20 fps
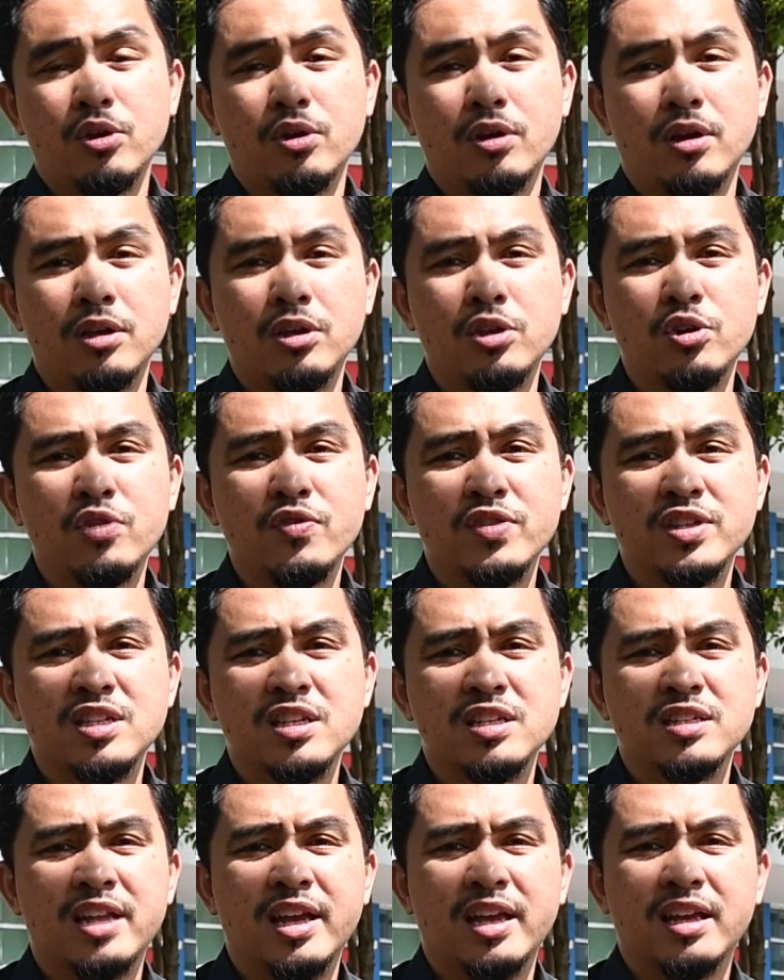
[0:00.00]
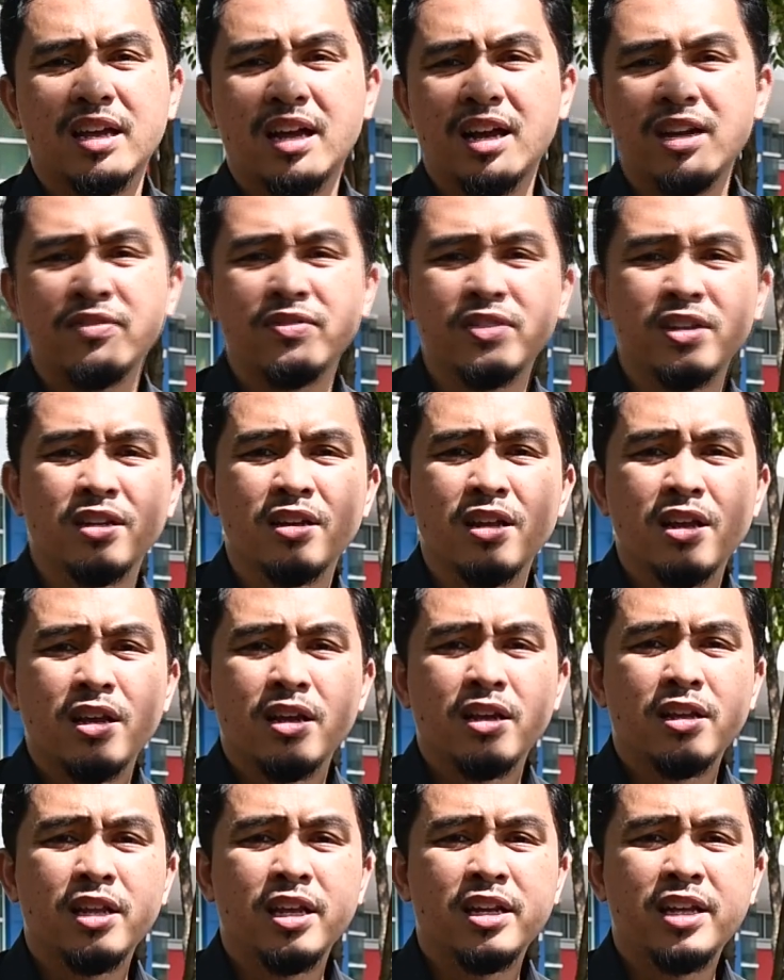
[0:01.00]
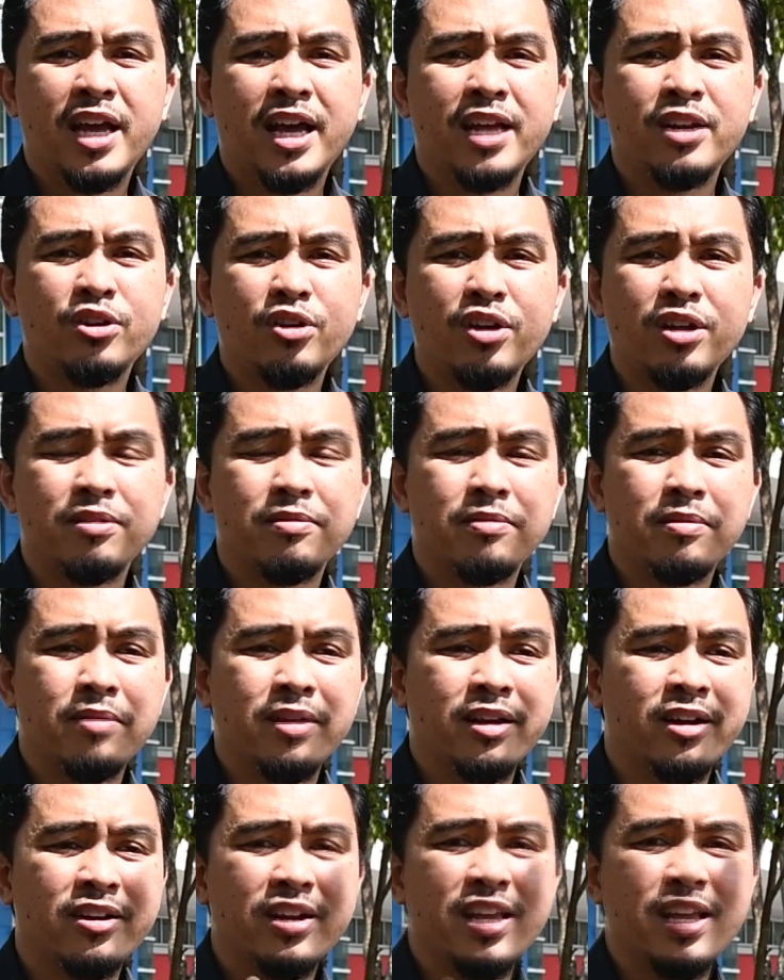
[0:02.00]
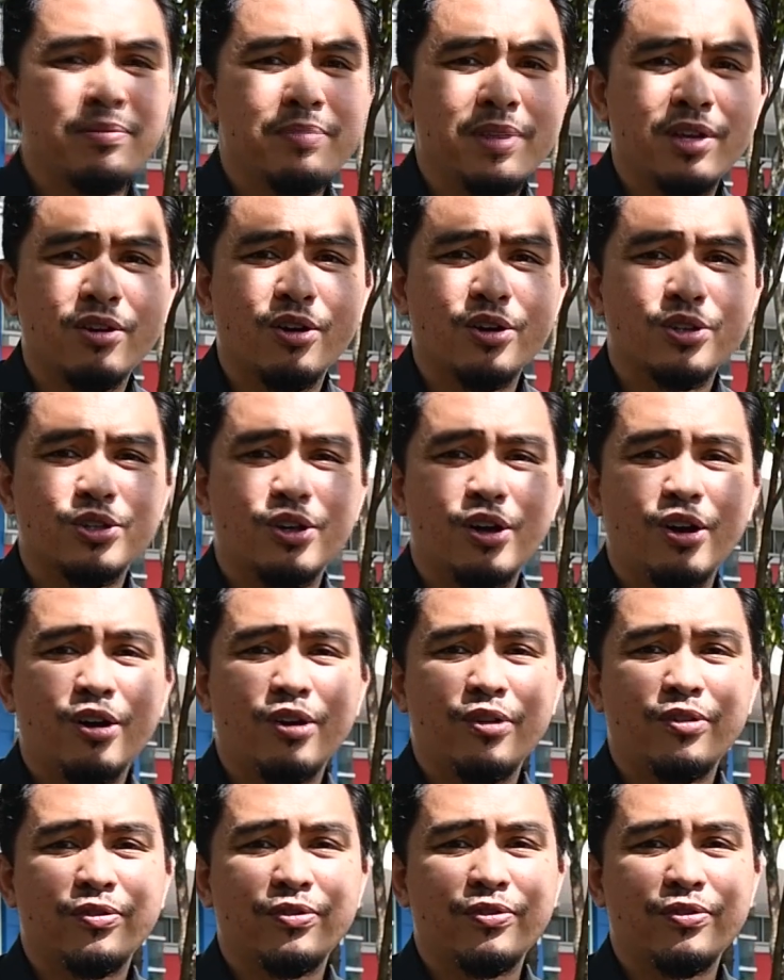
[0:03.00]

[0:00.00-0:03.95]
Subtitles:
universities like Harvard. They are not great because of